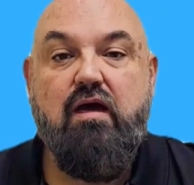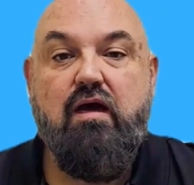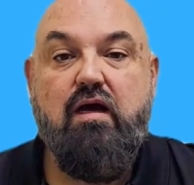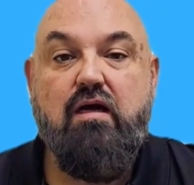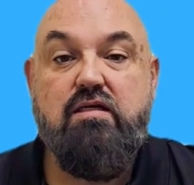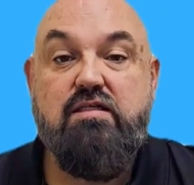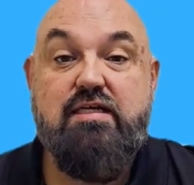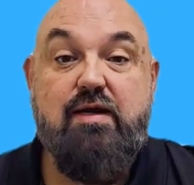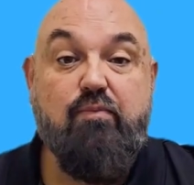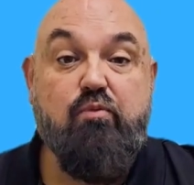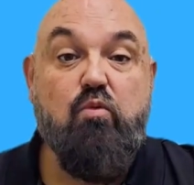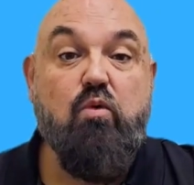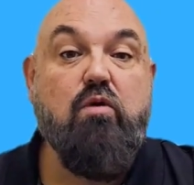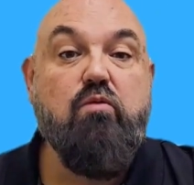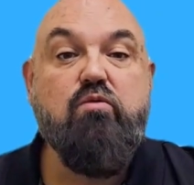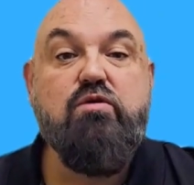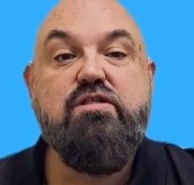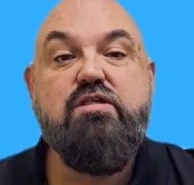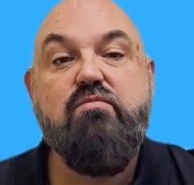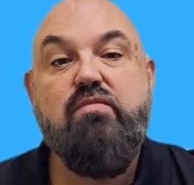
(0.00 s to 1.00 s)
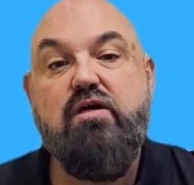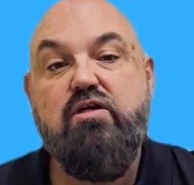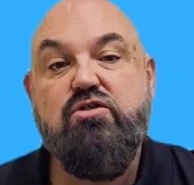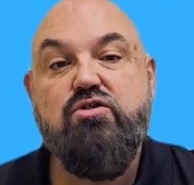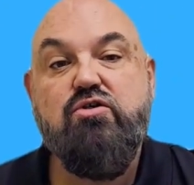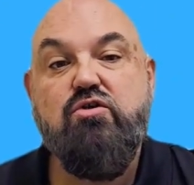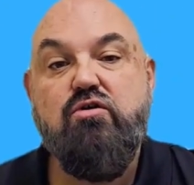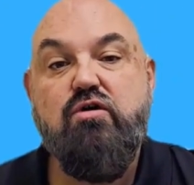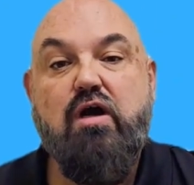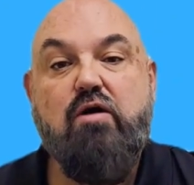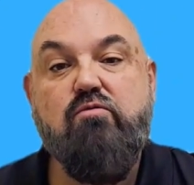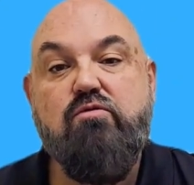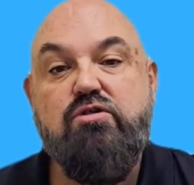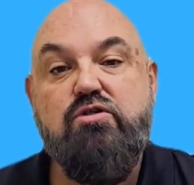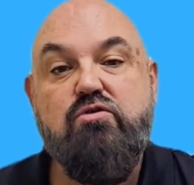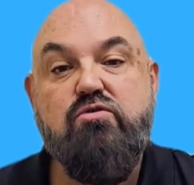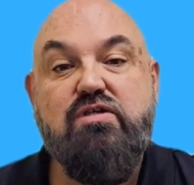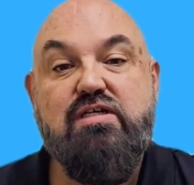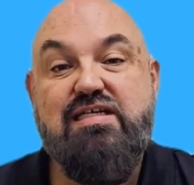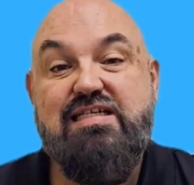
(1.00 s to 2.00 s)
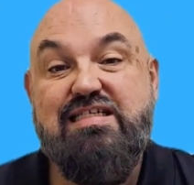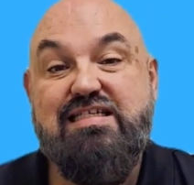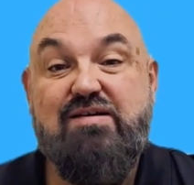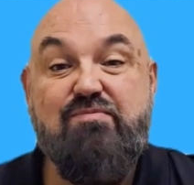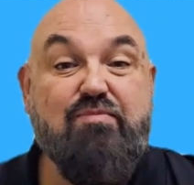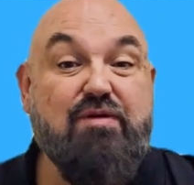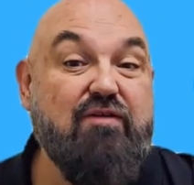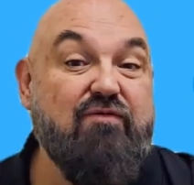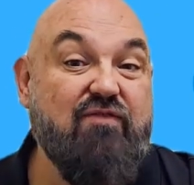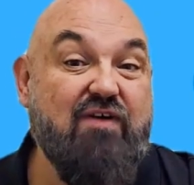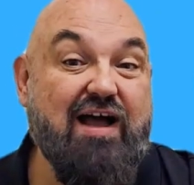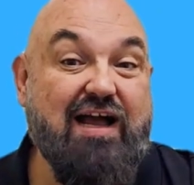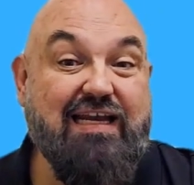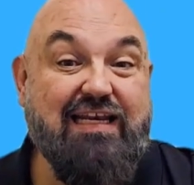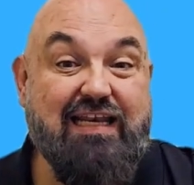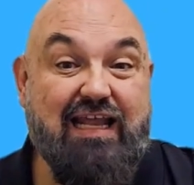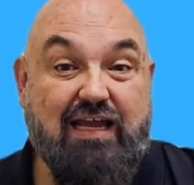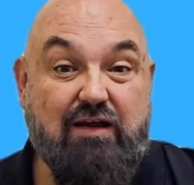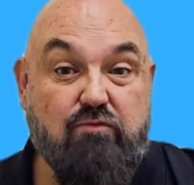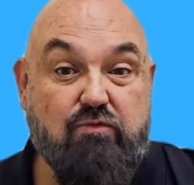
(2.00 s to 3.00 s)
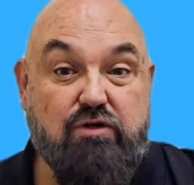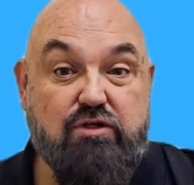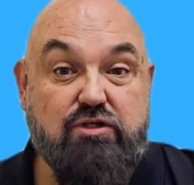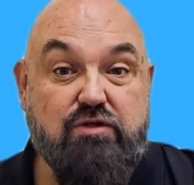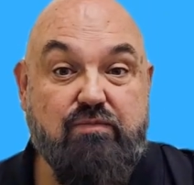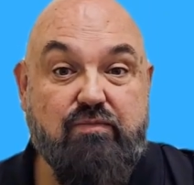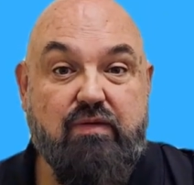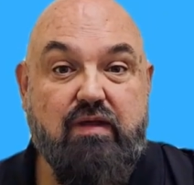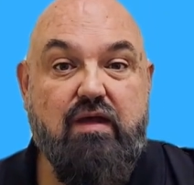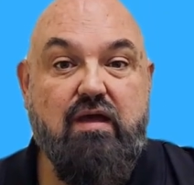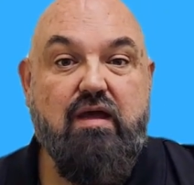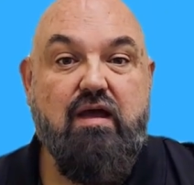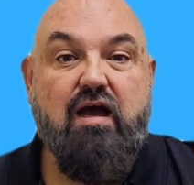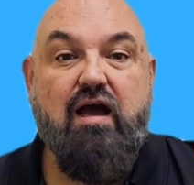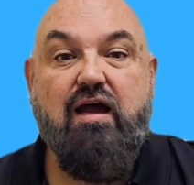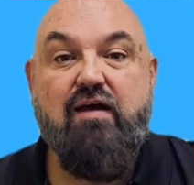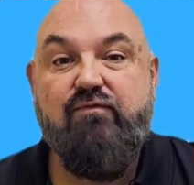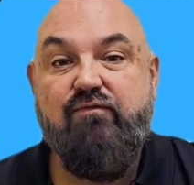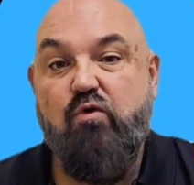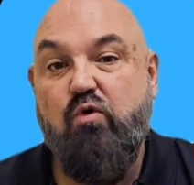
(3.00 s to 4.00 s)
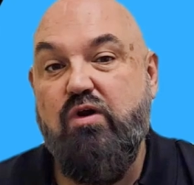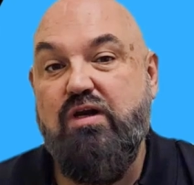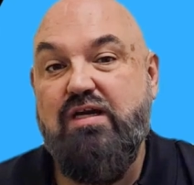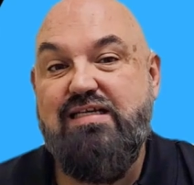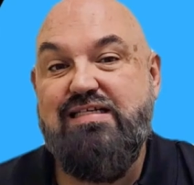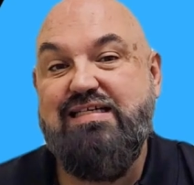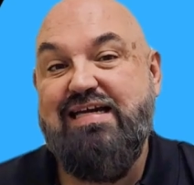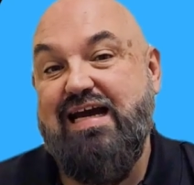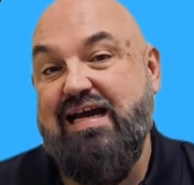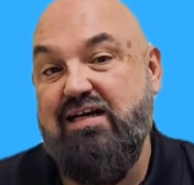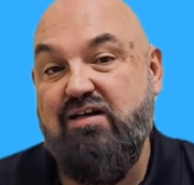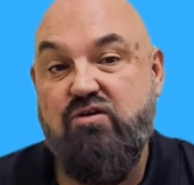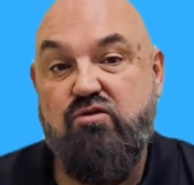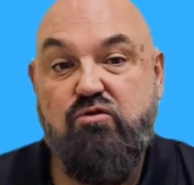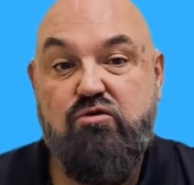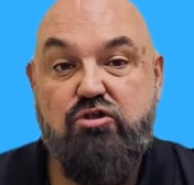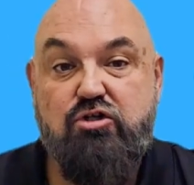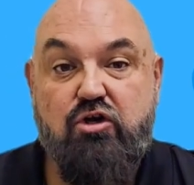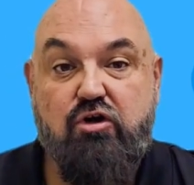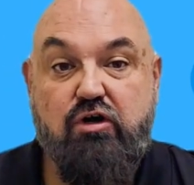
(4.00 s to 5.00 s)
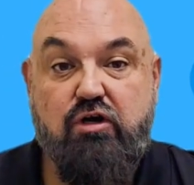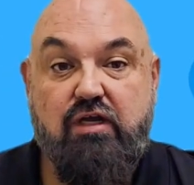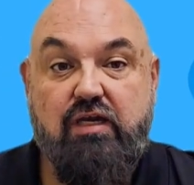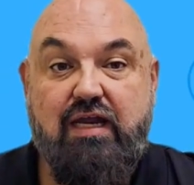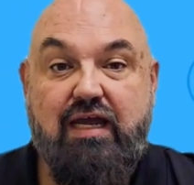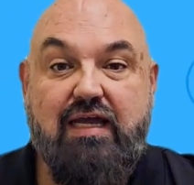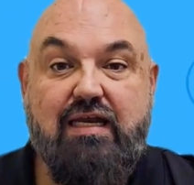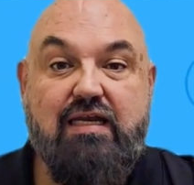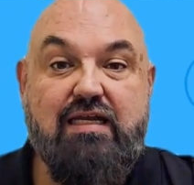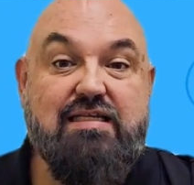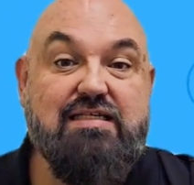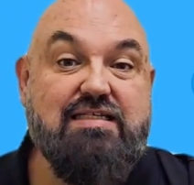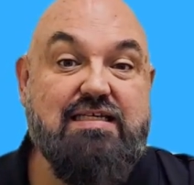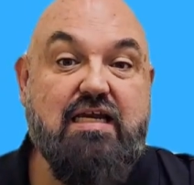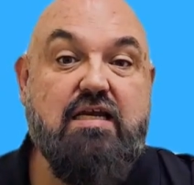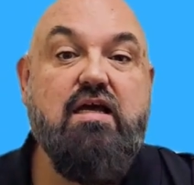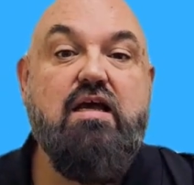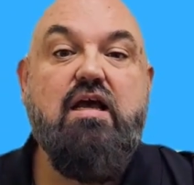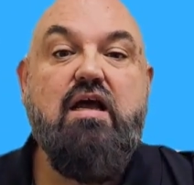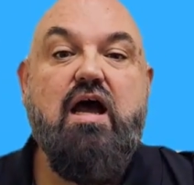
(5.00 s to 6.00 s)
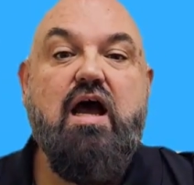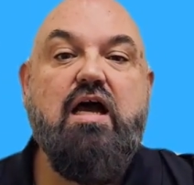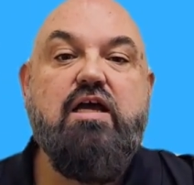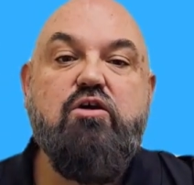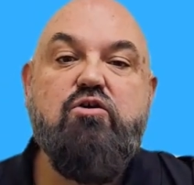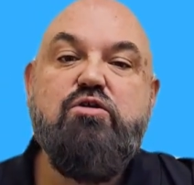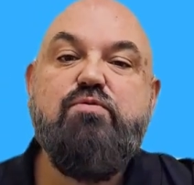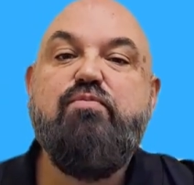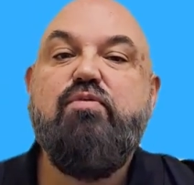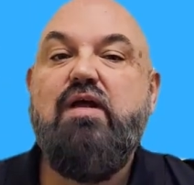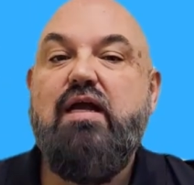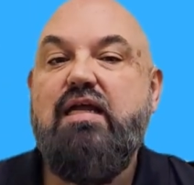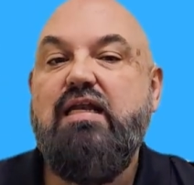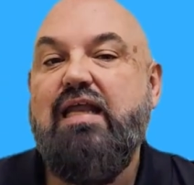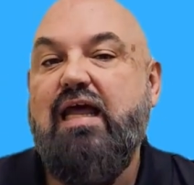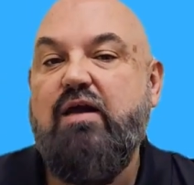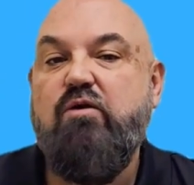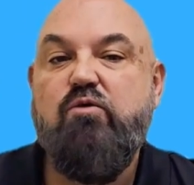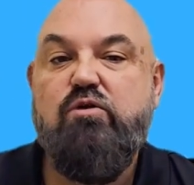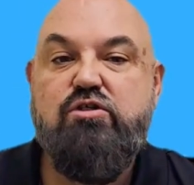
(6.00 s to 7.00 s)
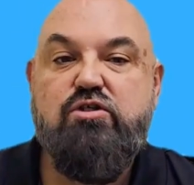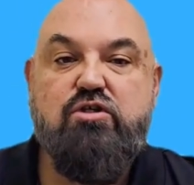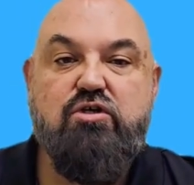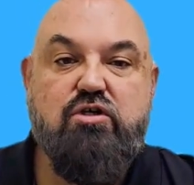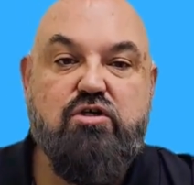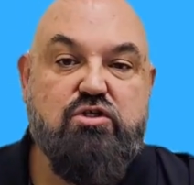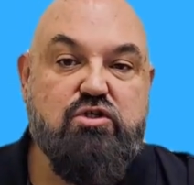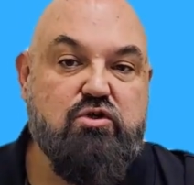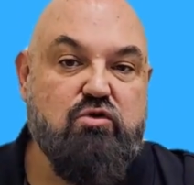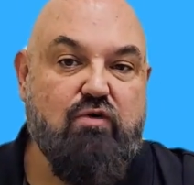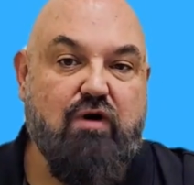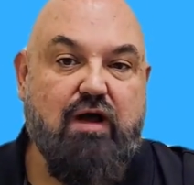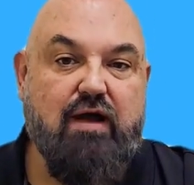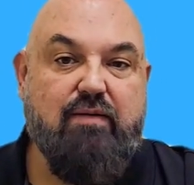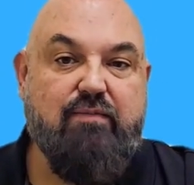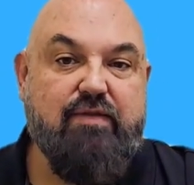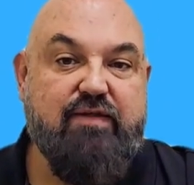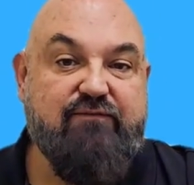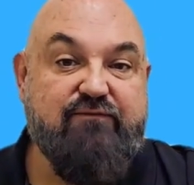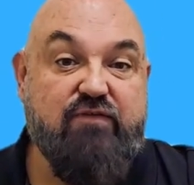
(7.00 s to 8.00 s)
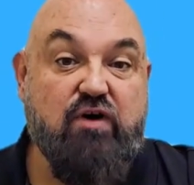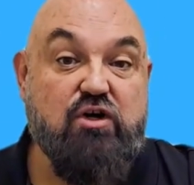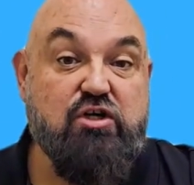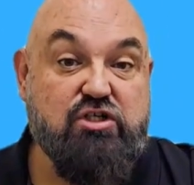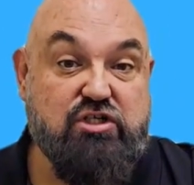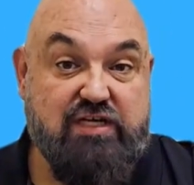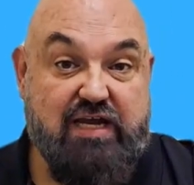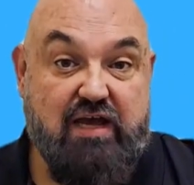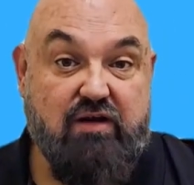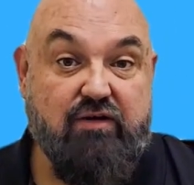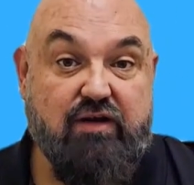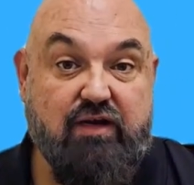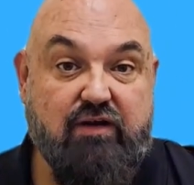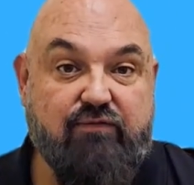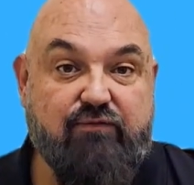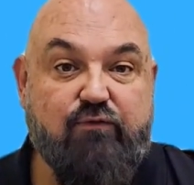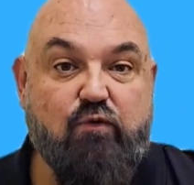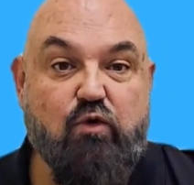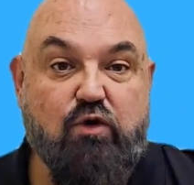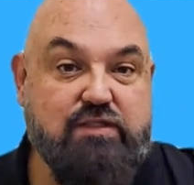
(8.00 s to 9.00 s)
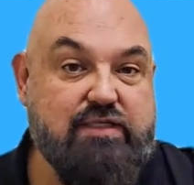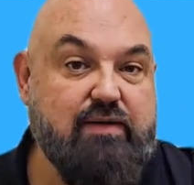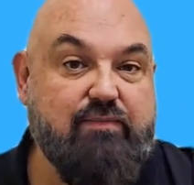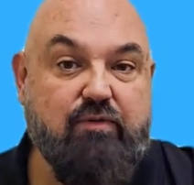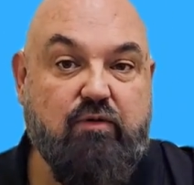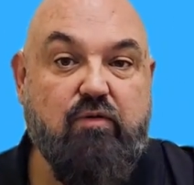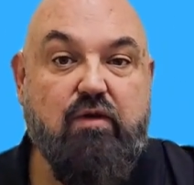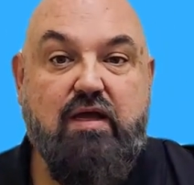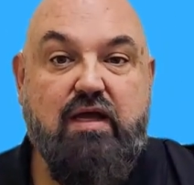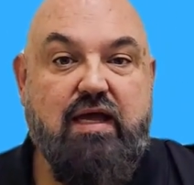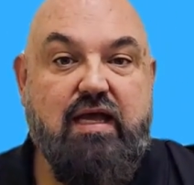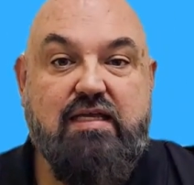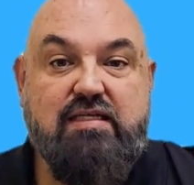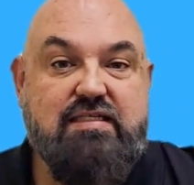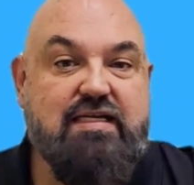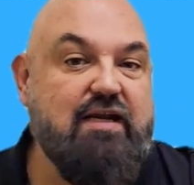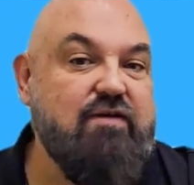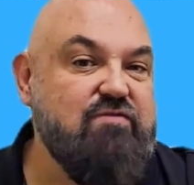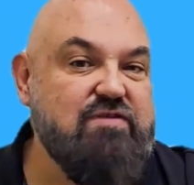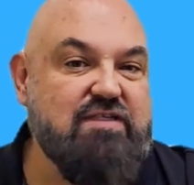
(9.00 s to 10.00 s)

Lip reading: Step one was to make sure I was using simplified language. I avoided technical jargon and instead I used plain language to describe the functionality. For example, instead of